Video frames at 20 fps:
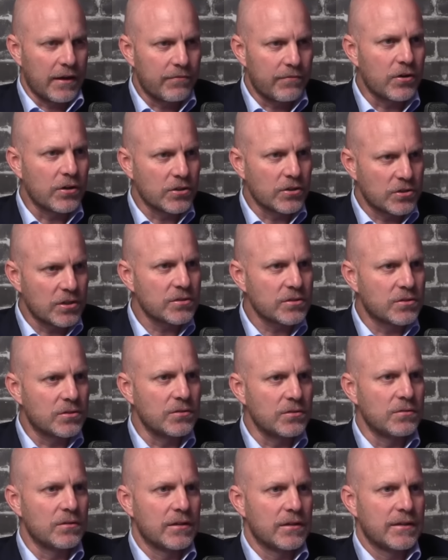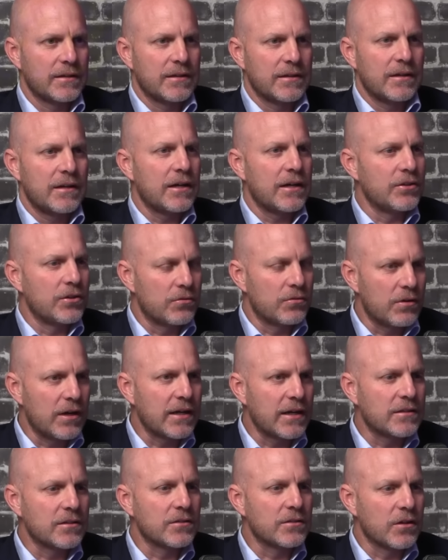They've got to trust you. Yeah. And you're
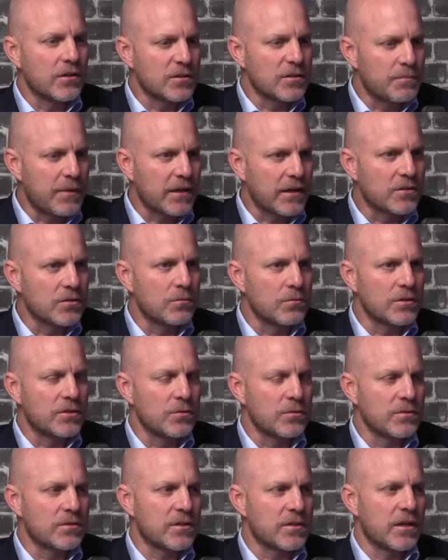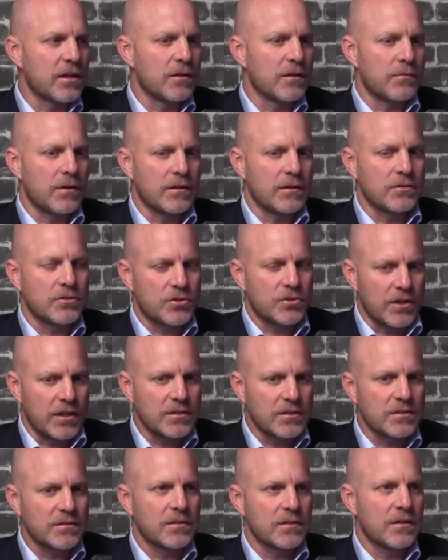right. It goes back to what you were saying around
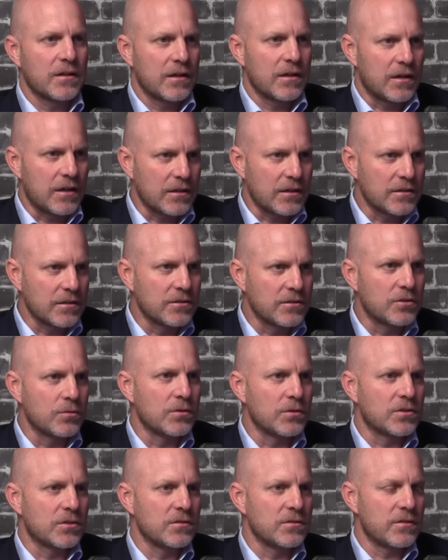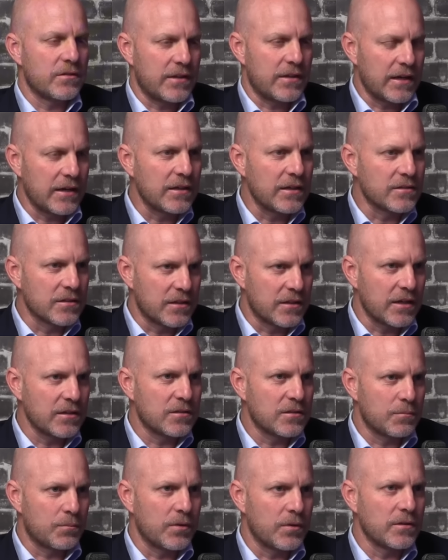trust, gut intuitions. That is a
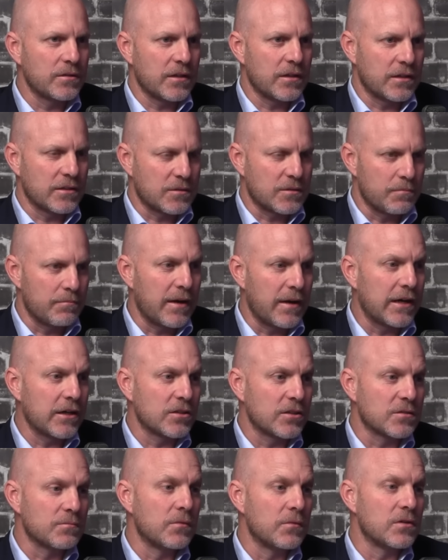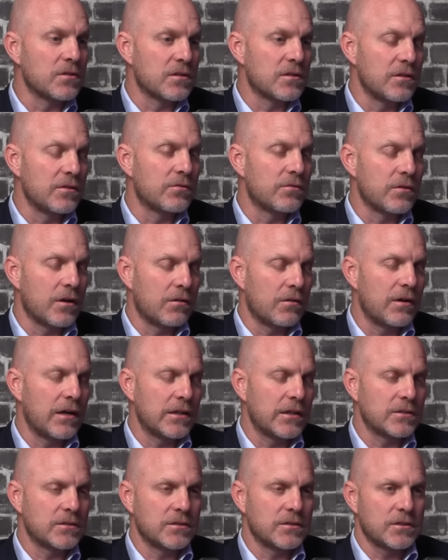data point, and it's managed mostly through our
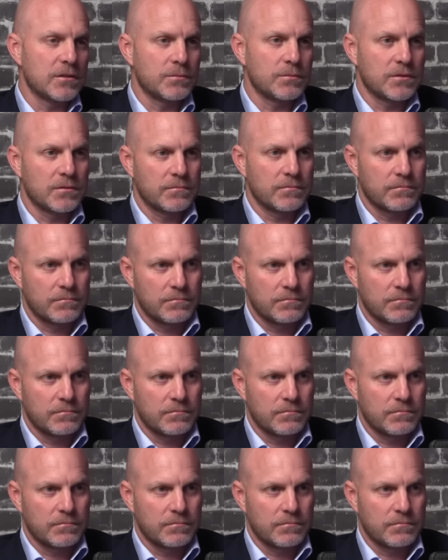relationships.